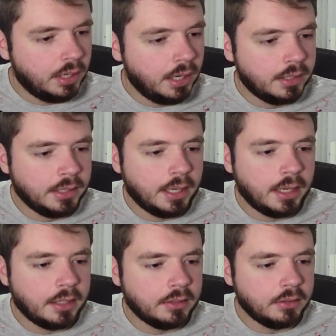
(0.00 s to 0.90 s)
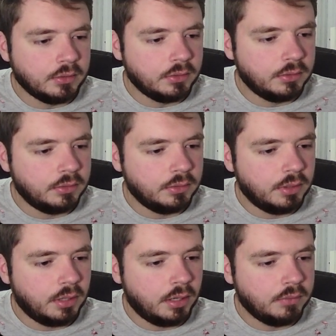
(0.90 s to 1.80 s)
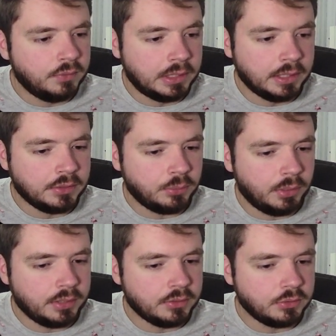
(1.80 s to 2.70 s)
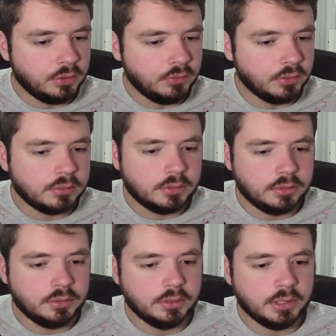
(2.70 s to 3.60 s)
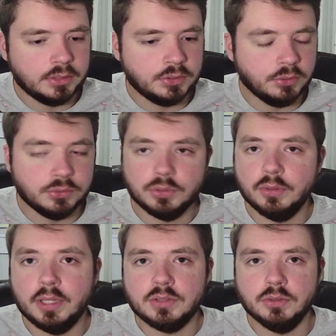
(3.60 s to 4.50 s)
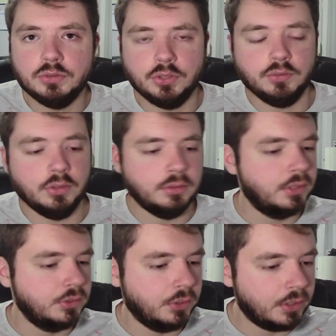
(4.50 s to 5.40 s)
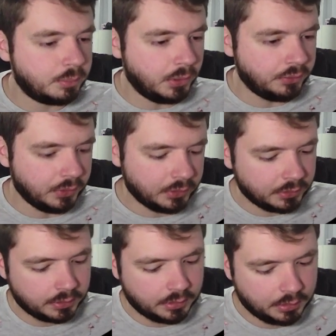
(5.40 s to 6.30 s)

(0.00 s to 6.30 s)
And then VLAN 20, the server. Gig00, that's our server. So that's perfect.